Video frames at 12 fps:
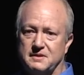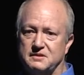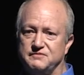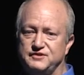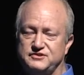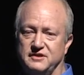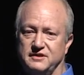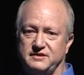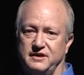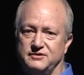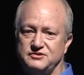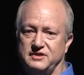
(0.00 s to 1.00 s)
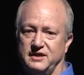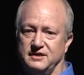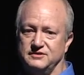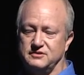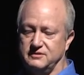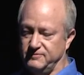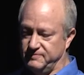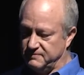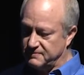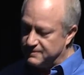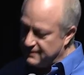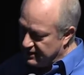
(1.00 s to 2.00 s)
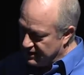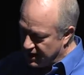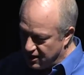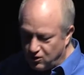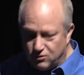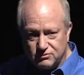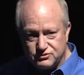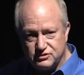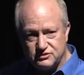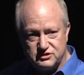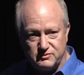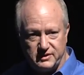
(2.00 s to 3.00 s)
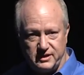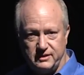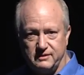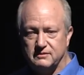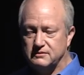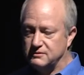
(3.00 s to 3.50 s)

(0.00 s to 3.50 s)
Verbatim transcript: And the facilitator says, How old should she be